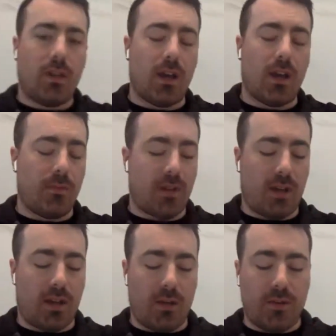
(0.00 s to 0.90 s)
Yeah, I mean,
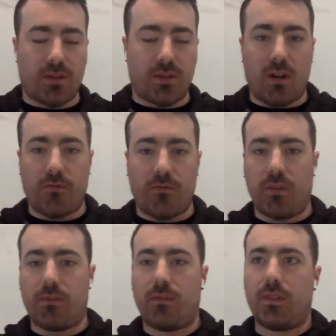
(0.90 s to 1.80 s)
I would start off with
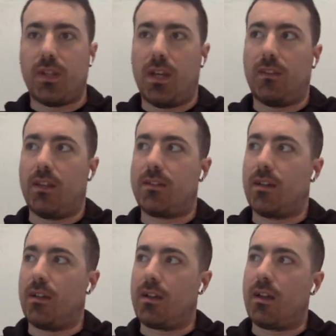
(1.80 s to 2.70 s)
saying that,
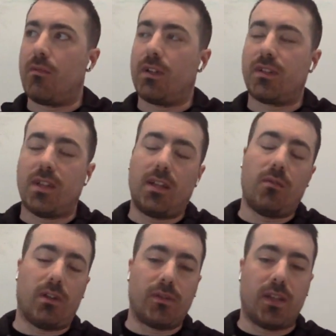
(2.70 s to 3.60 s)
kind of extending what
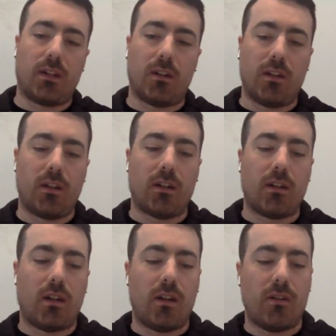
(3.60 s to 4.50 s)
I was saying earlier,
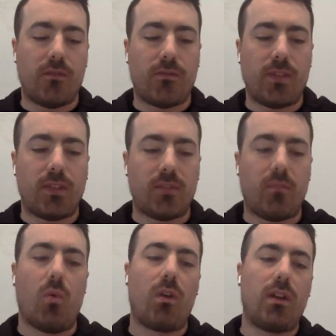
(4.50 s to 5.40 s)
it's
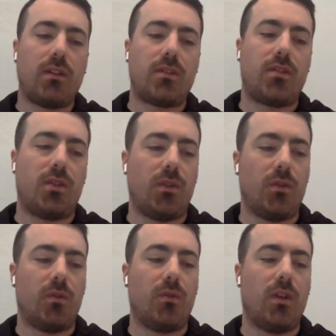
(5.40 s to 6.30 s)
important
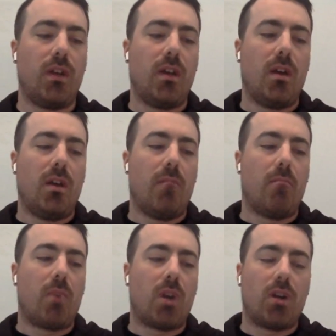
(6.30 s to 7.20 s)
to
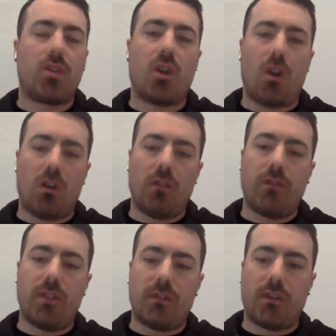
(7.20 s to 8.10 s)
merge all of the
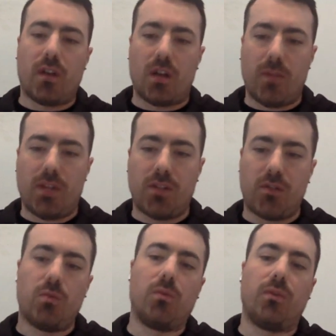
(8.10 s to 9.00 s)
different automation
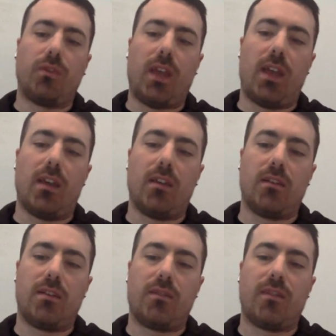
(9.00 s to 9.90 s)
tools and
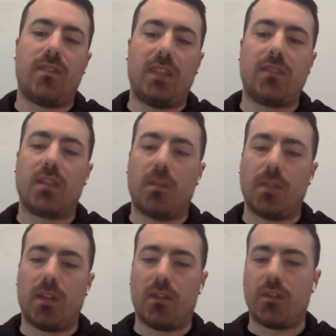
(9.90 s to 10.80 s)
different things that come
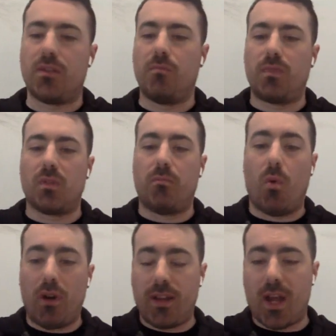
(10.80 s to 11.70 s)
together to
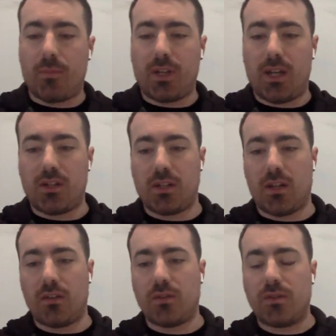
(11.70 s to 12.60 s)
support an application
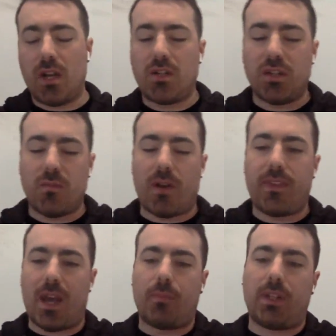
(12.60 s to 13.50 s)
together. So it's not just about
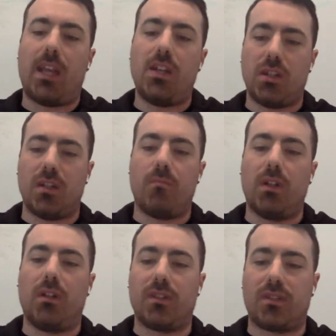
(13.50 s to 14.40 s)
the application
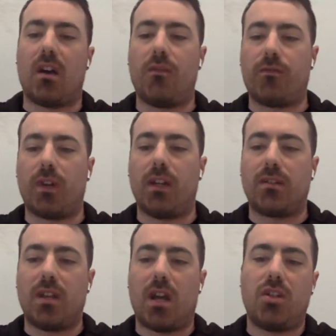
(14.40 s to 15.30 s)
build itself, right? It's
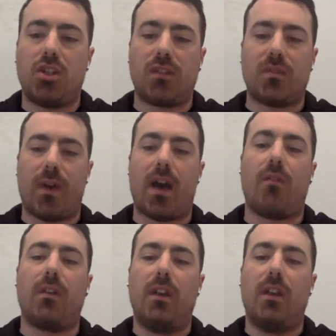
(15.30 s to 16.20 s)
not just
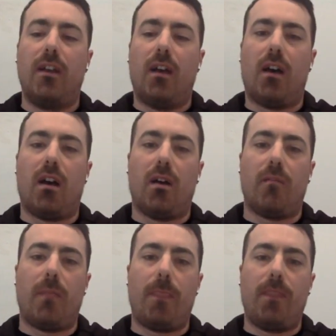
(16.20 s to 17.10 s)
about
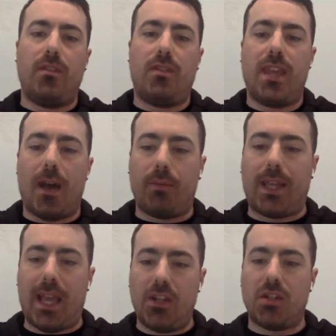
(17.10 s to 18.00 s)
the
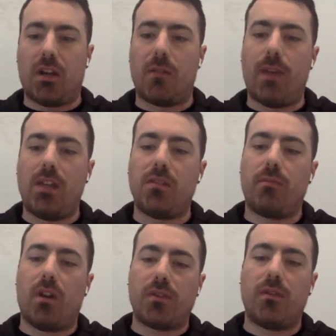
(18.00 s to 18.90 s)
application automation,
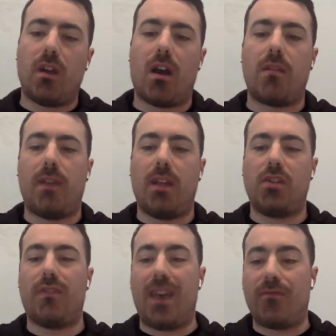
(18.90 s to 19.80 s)
but also the automation
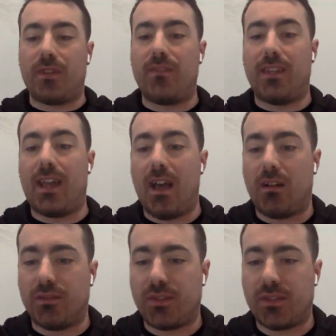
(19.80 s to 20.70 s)
of everything else.